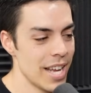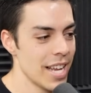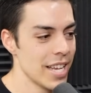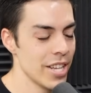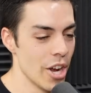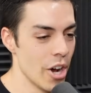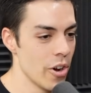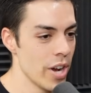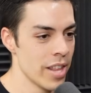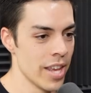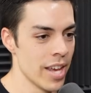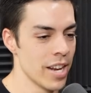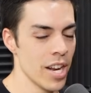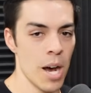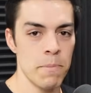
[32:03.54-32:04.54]
And
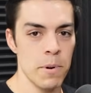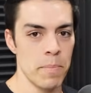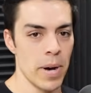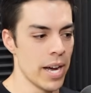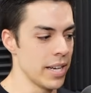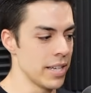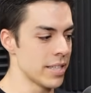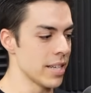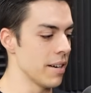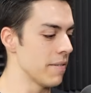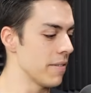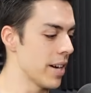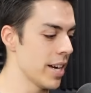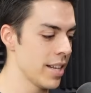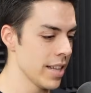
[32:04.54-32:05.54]
then upper body
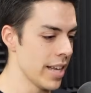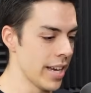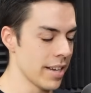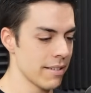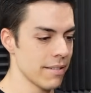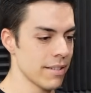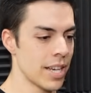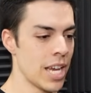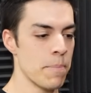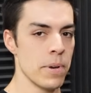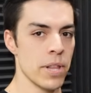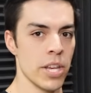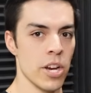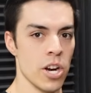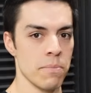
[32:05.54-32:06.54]
stuff, right? Like
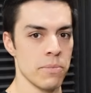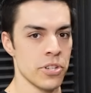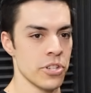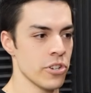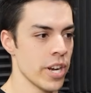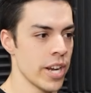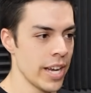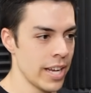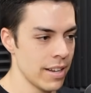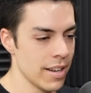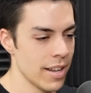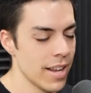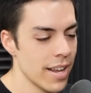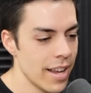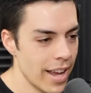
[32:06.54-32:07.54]
keeping the arms straight
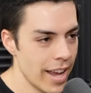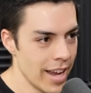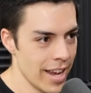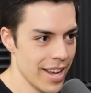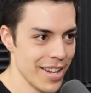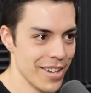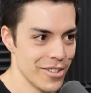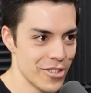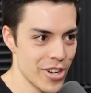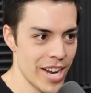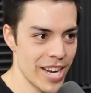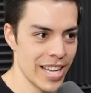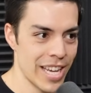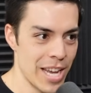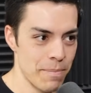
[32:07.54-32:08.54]
and
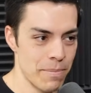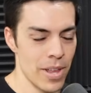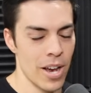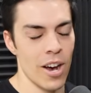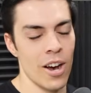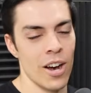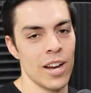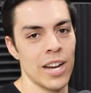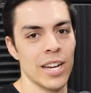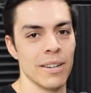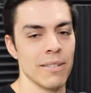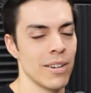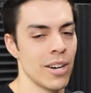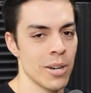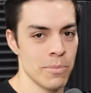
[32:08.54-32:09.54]
trying to keep the
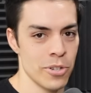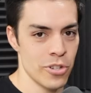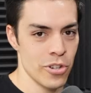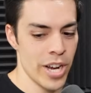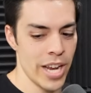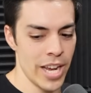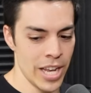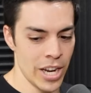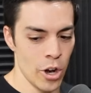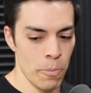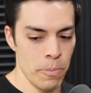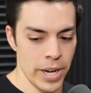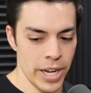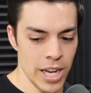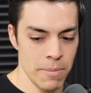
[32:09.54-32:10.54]
arms straight and
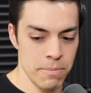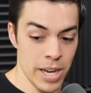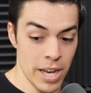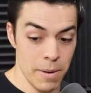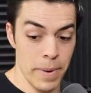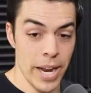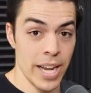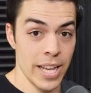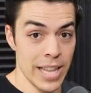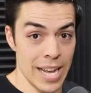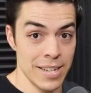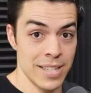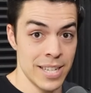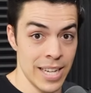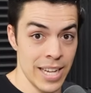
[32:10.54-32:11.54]
opening up, kind of making
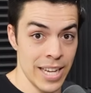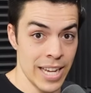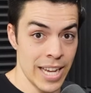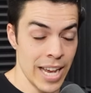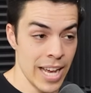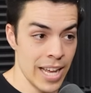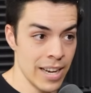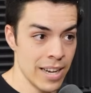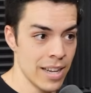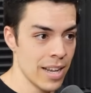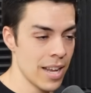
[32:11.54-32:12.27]
that T again,